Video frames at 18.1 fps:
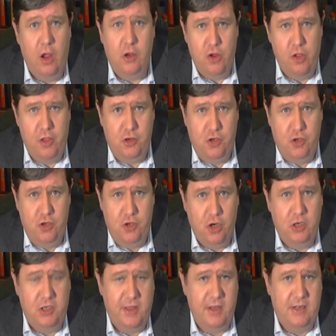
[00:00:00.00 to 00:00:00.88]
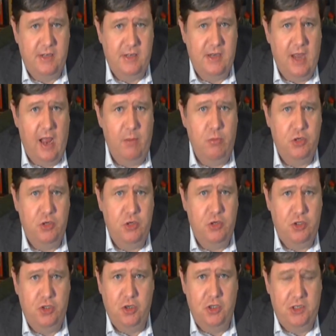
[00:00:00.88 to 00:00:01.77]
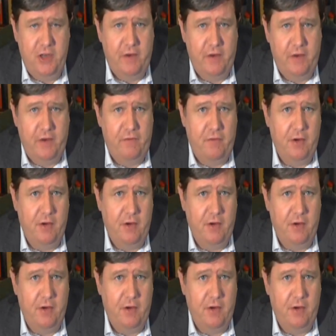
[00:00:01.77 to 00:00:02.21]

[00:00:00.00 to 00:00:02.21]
judge at the time was Judge Jeffreys.